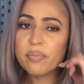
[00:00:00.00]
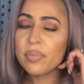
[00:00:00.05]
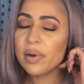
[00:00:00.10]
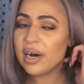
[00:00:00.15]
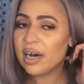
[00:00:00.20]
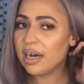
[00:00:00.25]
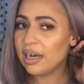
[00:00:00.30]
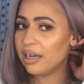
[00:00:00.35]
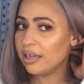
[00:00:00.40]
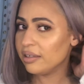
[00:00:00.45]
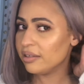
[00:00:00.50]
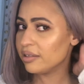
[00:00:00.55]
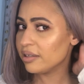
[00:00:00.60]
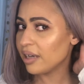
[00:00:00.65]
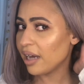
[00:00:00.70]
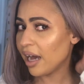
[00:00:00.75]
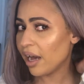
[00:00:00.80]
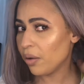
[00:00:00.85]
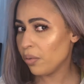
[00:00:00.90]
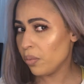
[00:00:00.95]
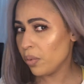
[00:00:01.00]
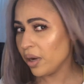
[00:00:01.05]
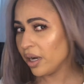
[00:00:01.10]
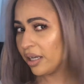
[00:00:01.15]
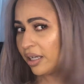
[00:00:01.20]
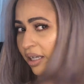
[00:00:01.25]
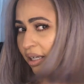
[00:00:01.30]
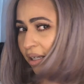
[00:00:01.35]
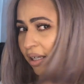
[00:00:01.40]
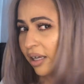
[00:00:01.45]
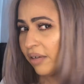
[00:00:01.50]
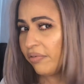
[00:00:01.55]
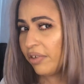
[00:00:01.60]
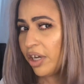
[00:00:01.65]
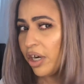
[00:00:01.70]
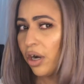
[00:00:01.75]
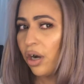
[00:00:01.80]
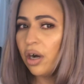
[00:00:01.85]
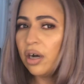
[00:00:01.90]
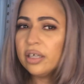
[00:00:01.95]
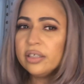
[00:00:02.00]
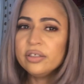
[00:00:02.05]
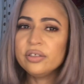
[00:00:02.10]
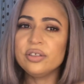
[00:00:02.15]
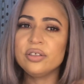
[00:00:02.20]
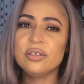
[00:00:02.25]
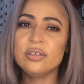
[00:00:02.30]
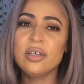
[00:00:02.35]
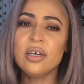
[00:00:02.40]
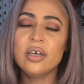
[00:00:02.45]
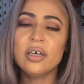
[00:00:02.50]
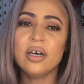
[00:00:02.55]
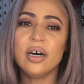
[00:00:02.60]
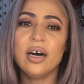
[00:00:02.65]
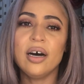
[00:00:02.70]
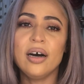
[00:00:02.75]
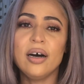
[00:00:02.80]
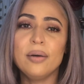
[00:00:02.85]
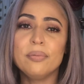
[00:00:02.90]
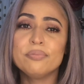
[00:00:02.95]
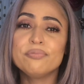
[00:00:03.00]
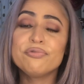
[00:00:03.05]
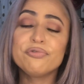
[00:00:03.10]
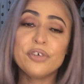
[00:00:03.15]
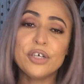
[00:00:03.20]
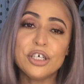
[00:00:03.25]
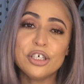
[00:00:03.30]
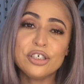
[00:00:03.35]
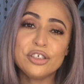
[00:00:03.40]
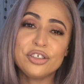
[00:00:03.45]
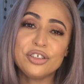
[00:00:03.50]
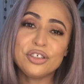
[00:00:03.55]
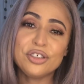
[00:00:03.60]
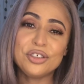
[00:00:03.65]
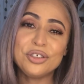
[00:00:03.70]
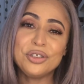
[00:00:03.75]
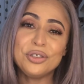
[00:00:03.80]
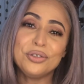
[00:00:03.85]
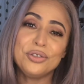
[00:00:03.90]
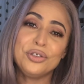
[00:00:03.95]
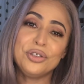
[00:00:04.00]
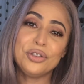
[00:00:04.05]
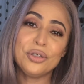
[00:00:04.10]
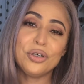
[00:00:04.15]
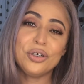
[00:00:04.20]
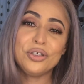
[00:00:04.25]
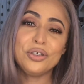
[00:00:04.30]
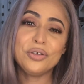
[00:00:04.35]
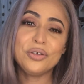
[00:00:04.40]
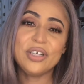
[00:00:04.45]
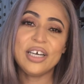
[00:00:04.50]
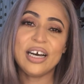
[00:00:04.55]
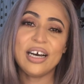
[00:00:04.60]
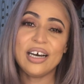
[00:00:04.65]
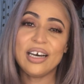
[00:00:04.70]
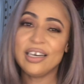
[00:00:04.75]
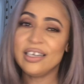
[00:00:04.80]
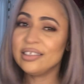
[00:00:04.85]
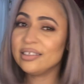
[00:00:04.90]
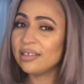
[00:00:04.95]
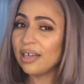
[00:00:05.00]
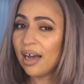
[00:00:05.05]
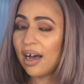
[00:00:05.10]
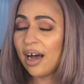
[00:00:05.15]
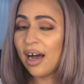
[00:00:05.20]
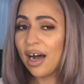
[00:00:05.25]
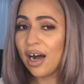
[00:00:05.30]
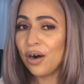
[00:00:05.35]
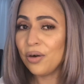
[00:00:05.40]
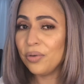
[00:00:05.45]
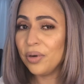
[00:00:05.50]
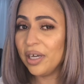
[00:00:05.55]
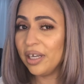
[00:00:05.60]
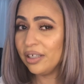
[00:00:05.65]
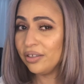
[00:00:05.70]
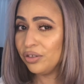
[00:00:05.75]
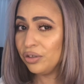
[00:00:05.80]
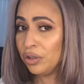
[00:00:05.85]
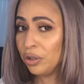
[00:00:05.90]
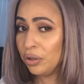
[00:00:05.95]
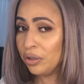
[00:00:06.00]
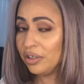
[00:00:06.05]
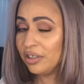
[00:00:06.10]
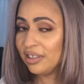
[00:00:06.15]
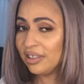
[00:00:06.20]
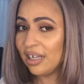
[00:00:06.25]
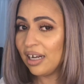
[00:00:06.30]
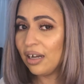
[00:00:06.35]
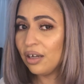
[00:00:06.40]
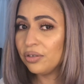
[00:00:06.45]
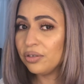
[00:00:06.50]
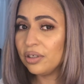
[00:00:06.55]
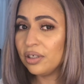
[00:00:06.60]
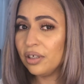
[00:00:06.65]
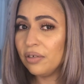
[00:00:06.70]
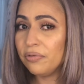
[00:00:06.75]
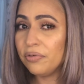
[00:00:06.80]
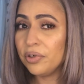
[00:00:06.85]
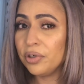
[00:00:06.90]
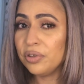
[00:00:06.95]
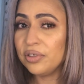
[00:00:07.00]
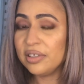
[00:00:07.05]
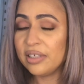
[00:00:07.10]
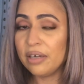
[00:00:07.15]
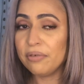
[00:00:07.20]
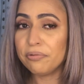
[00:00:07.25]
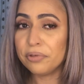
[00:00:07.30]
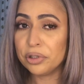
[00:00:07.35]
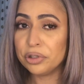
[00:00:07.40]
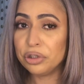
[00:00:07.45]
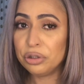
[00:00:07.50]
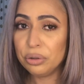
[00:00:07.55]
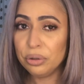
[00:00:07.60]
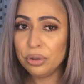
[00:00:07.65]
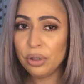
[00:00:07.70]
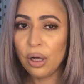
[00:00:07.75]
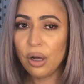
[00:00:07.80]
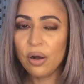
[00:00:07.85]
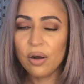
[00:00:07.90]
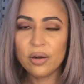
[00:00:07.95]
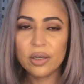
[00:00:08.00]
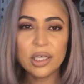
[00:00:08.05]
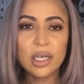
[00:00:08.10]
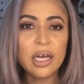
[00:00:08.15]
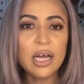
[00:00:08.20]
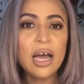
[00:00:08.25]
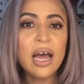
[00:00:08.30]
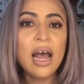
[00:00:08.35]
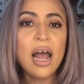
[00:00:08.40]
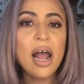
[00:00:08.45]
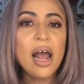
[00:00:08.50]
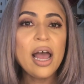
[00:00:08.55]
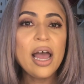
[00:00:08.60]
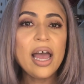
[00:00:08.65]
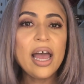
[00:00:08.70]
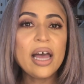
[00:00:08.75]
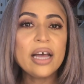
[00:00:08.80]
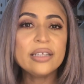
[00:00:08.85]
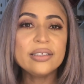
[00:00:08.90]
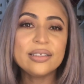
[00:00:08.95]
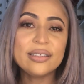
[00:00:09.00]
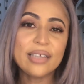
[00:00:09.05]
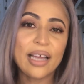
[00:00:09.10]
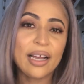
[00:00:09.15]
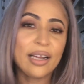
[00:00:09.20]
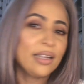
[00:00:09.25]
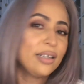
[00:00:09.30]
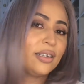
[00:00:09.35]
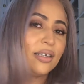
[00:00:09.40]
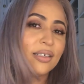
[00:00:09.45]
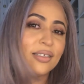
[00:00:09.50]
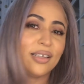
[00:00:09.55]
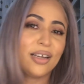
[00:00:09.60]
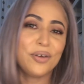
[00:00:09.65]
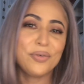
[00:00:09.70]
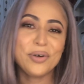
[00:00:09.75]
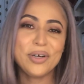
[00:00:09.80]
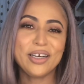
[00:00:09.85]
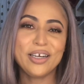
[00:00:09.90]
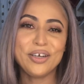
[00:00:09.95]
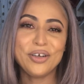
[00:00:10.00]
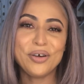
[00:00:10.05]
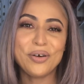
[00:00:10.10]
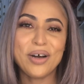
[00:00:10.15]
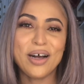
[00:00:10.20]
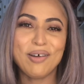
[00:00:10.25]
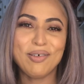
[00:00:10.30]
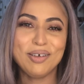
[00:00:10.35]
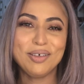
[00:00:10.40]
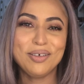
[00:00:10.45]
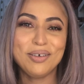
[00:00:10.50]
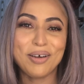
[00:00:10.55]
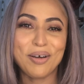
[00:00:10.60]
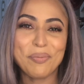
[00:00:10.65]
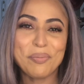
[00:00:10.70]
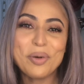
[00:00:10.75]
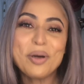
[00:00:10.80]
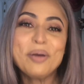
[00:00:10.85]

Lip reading: But I wanna leave it on first to show you guys how it turns out if you stay for too long. And second, because I wanna know how I look in